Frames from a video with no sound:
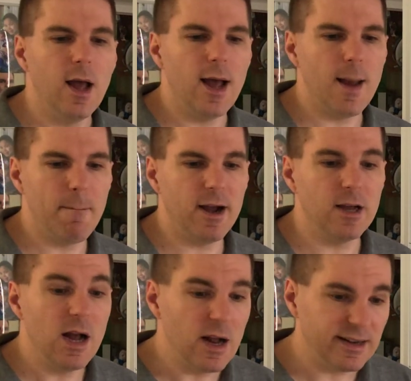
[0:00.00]
And by
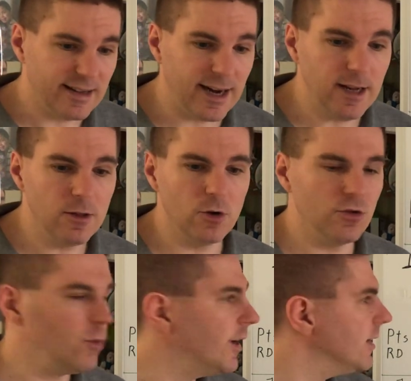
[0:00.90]
getting
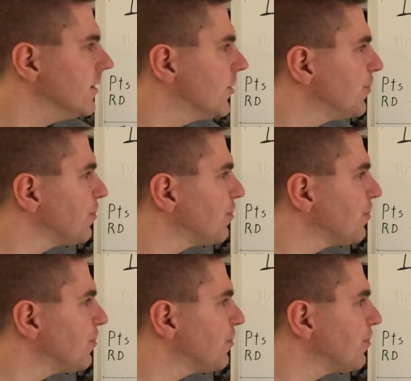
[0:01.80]
those wins,